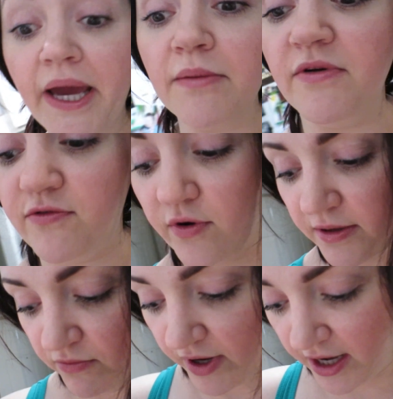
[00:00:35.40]
beg me for
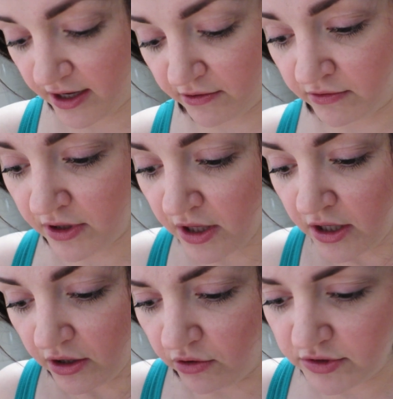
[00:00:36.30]
them right now.
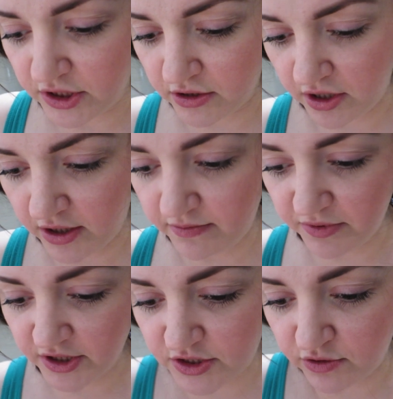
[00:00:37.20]
Oh dear God,
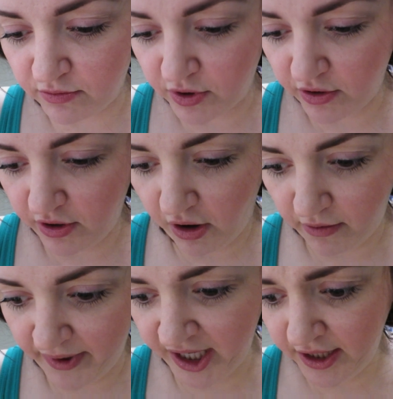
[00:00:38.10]
please don't burn
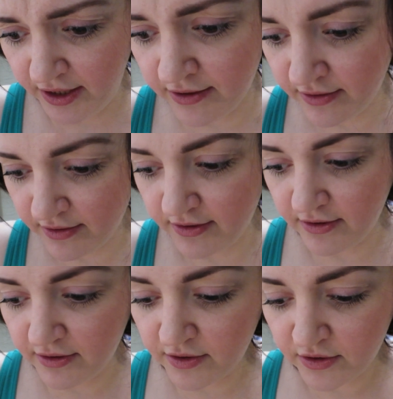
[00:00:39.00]
on me.
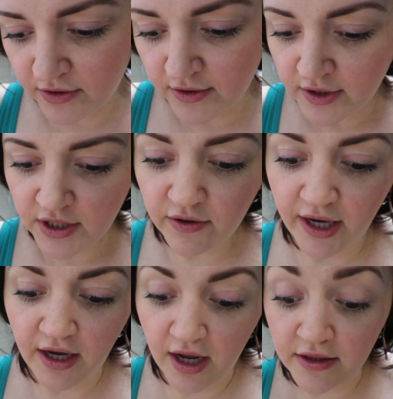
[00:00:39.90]

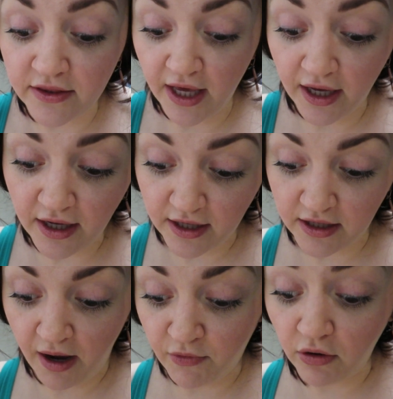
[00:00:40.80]
Okay, and
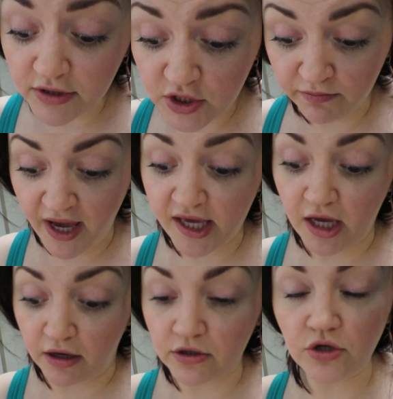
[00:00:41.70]
then I'm also
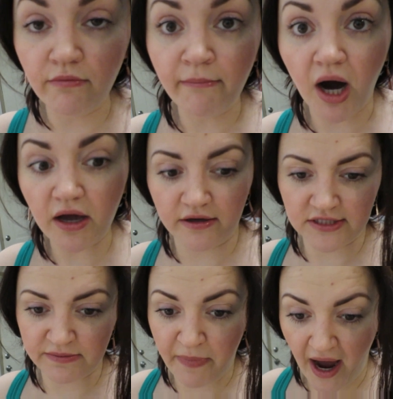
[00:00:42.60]
making a
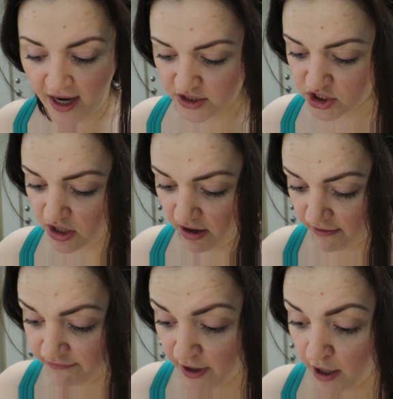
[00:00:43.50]
humongous batch
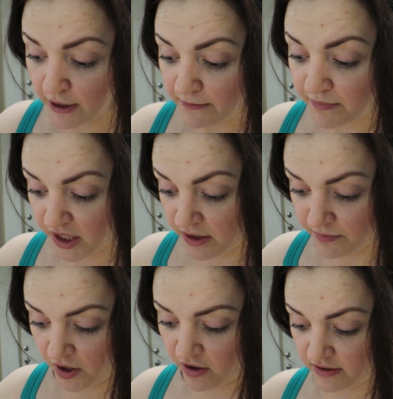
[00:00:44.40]
of
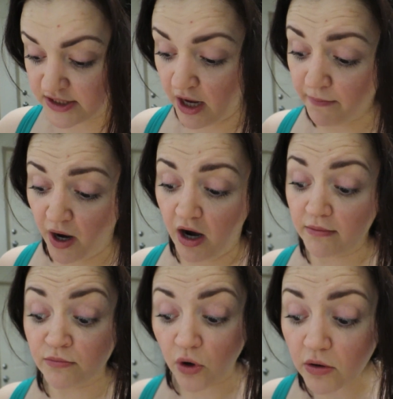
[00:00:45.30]
meatballs. I
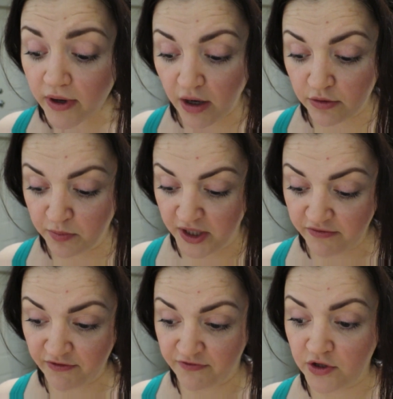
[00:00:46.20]
bought more ground
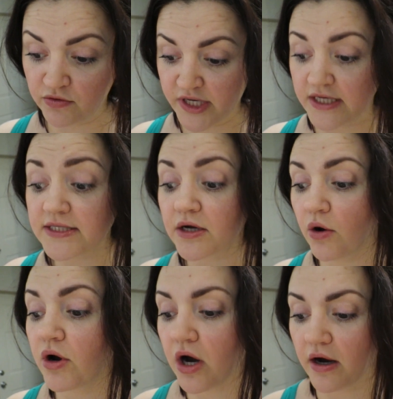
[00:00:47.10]
beef a few days
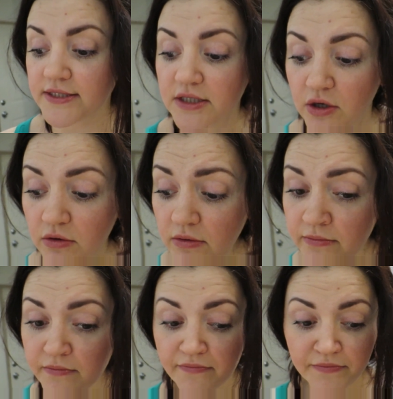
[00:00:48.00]
ago at Costco
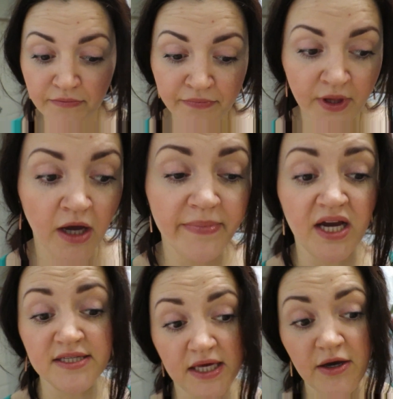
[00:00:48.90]

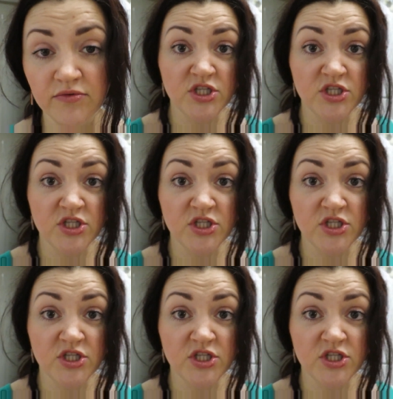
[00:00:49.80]
because it